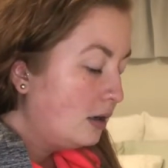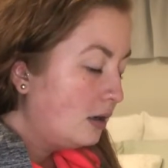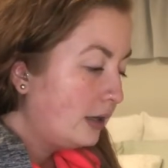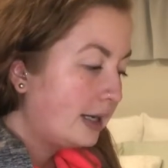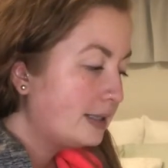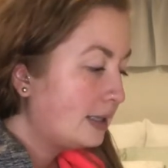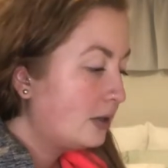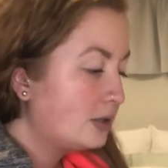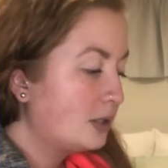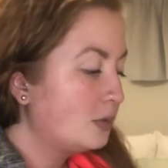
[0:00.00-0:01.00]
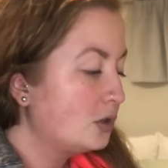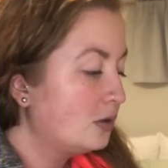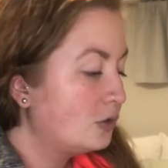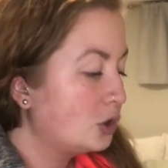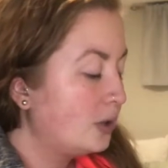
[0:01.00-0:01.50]
Like I said, there's some sort
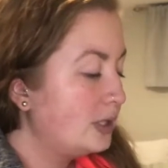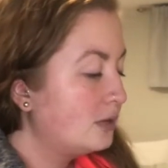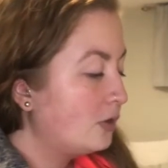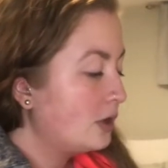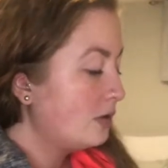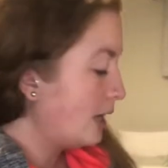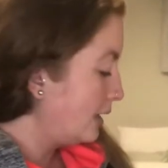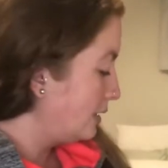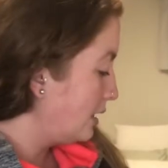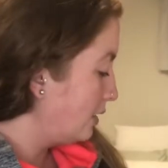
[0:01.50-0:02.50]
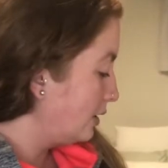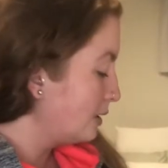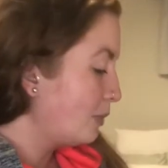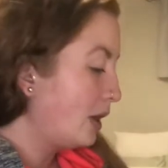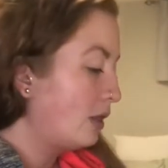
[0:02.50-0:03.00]
of choice for you guys here this
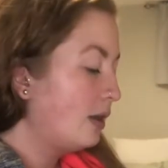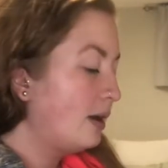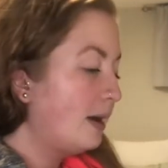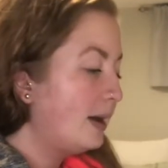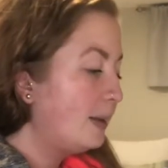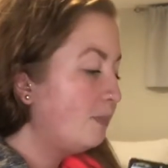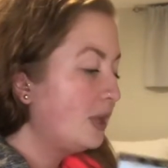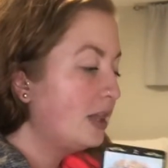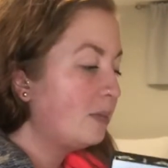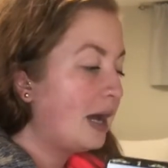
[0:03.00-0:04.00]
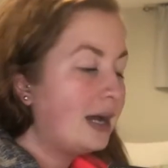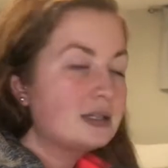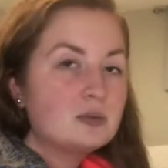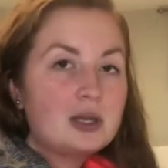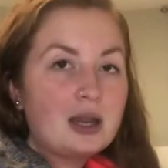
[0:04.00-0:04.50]
month. In the
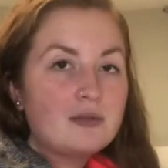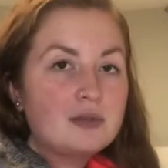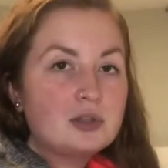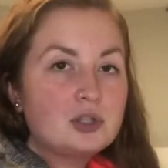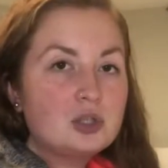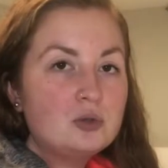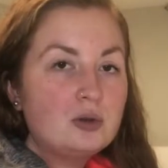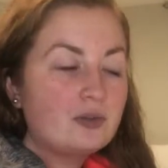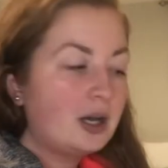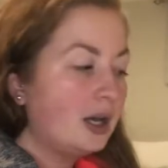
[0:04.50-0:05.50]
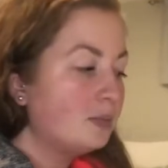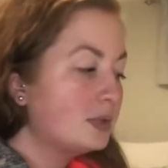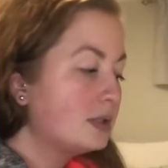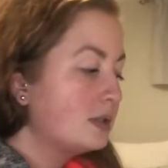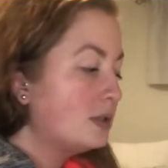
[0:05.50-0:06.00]
past, we have the Two of
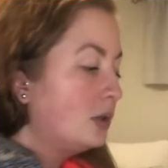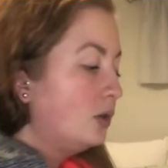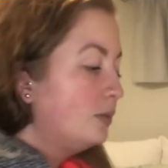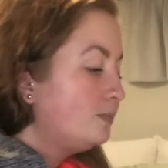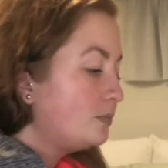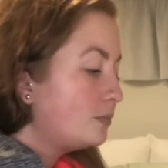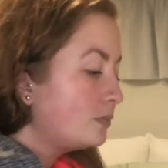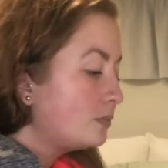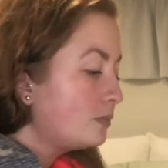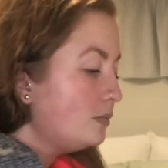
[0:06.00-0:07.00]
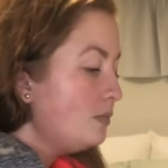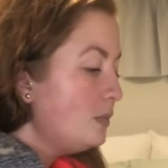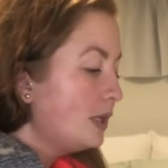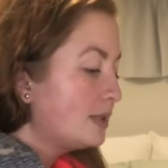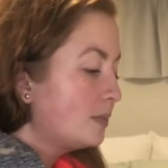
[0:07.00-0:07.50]
Cups. So
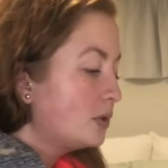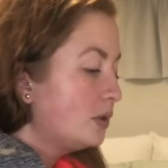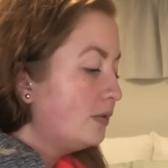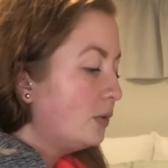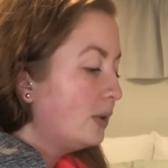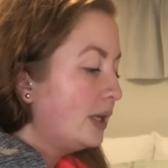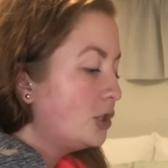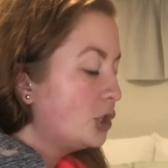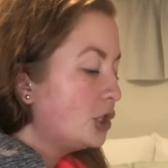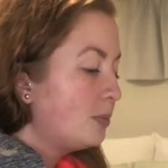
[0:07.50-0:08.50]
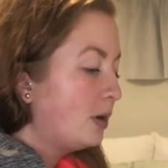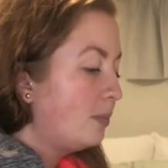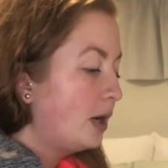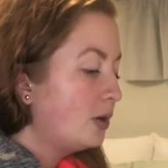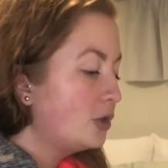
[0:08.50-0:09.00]
some sort of a relationship or a
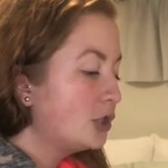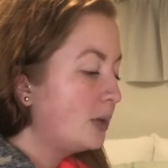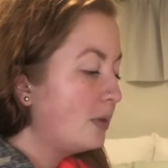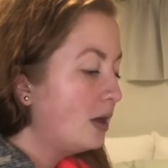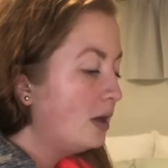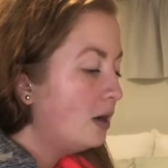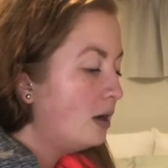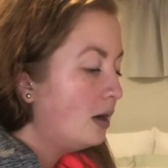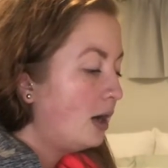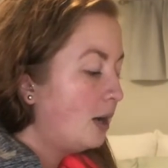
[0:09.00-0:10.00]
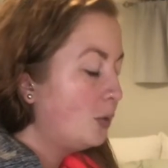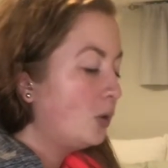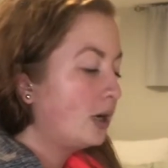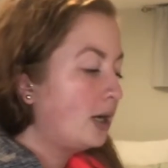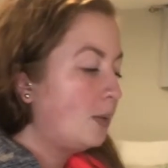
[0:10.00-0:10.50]
partnership or
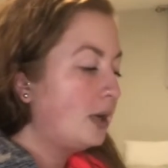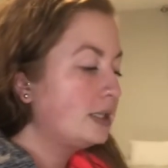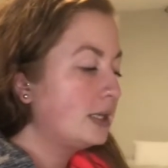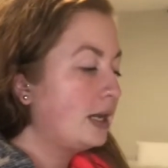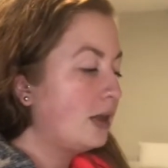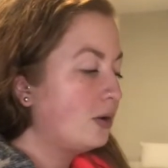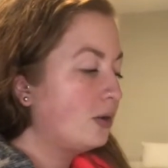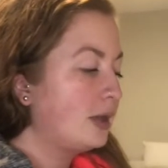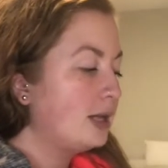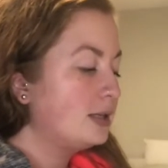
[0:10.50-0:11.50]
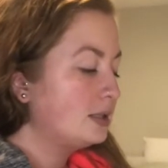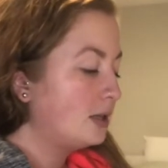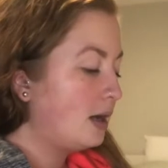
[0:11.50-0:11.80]
a coming together that